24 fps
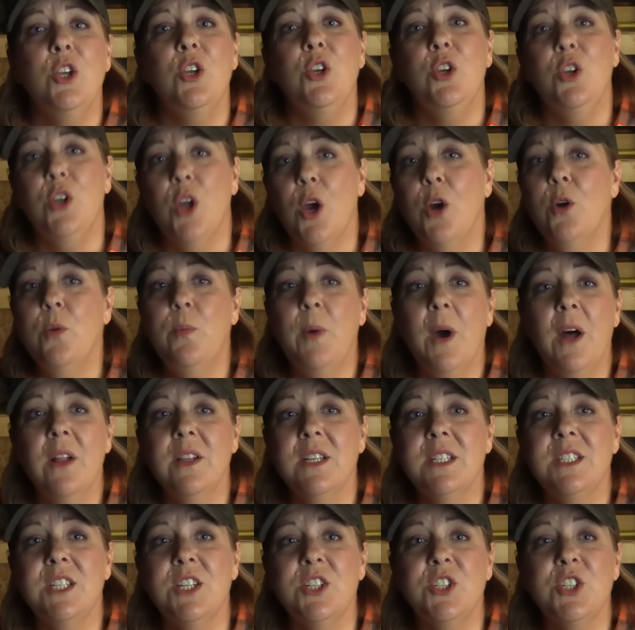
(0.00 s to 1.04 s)
No
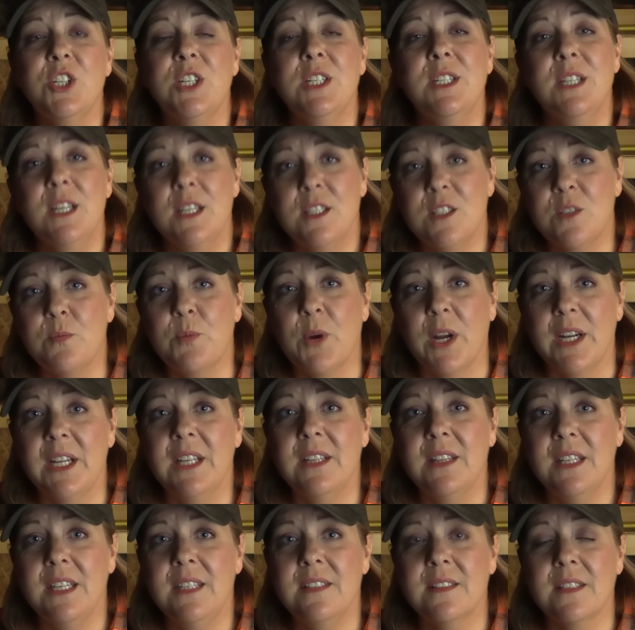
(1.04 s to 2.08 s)
politician
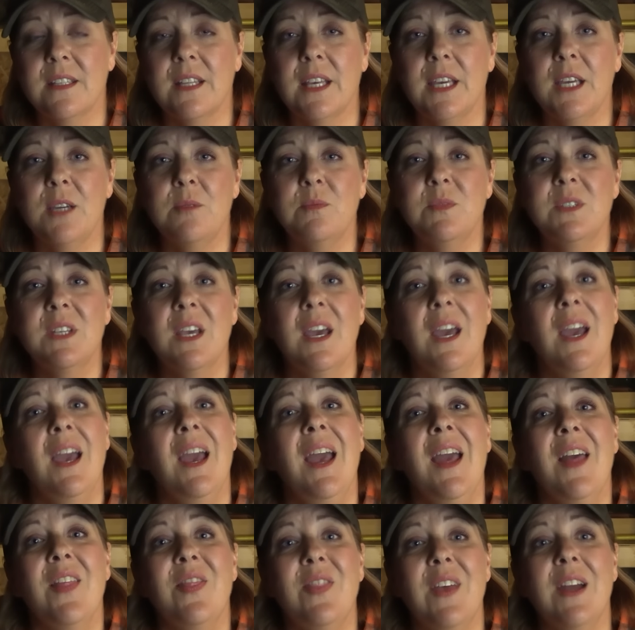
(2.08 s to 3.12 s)
spreading these claims
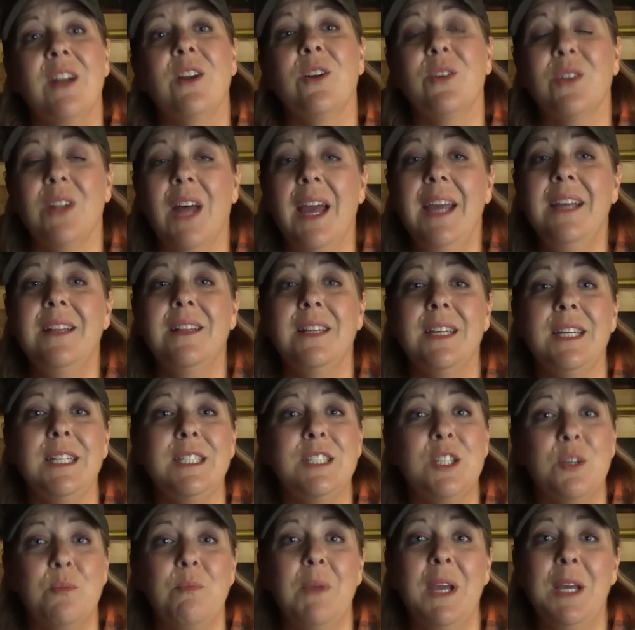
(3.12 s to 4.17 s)
that are likely
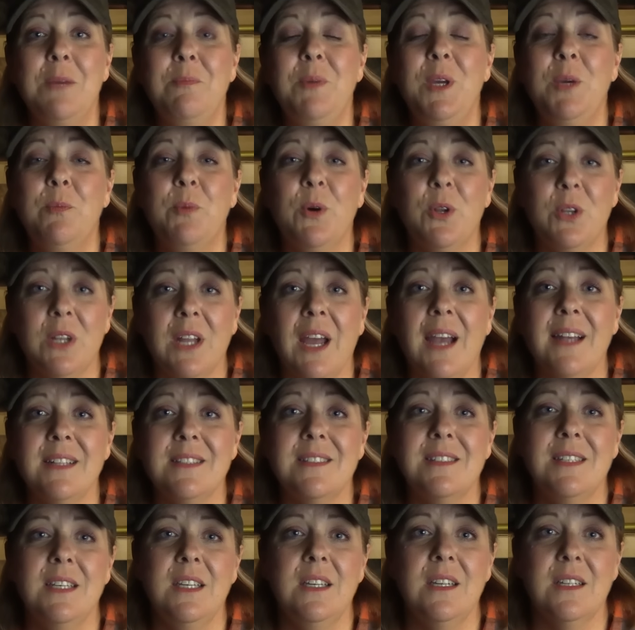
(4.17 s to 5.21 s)
to make people
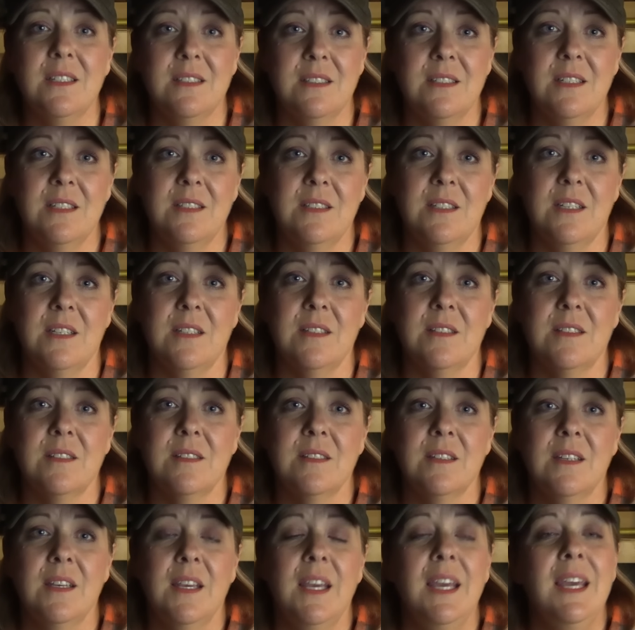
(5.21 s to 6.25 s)
not seek
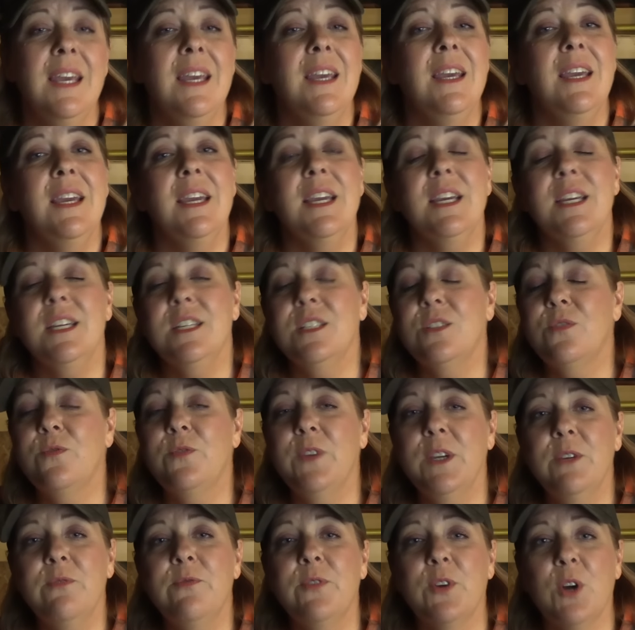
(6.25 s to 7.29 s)
assistance is
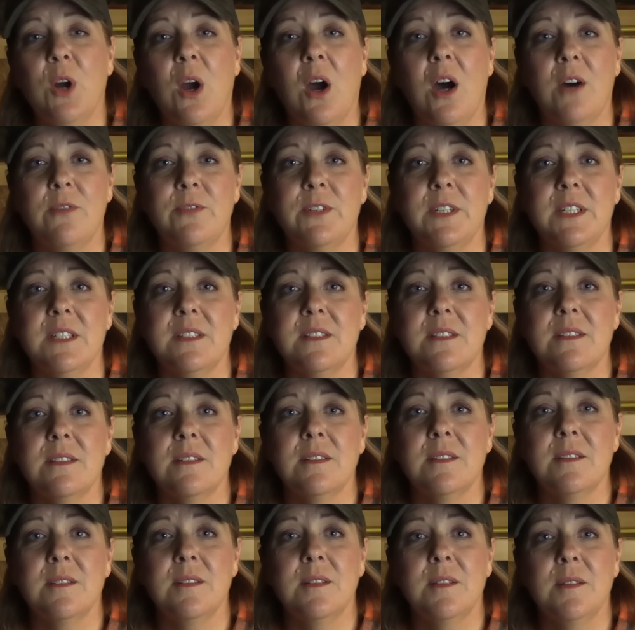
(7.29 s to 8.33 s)
fit for office.
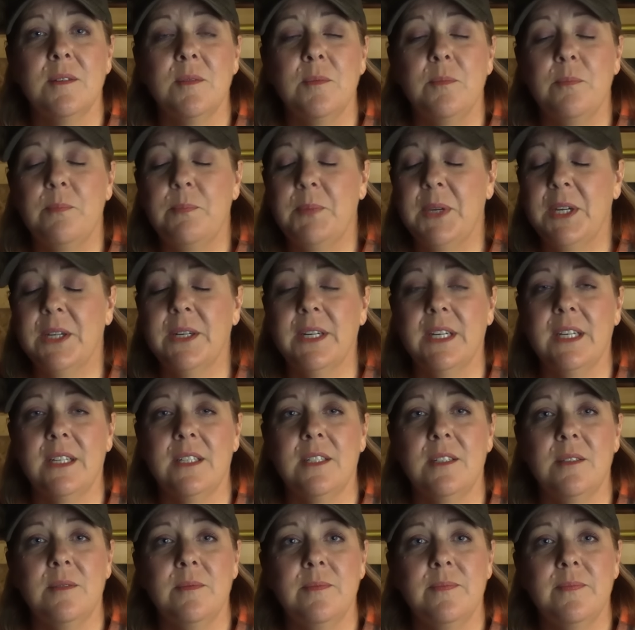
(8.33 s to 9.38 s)

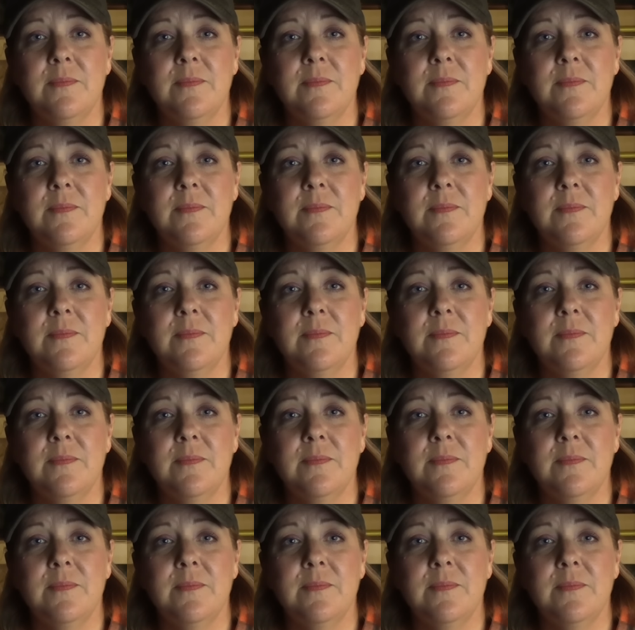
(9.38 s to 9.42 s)
Period.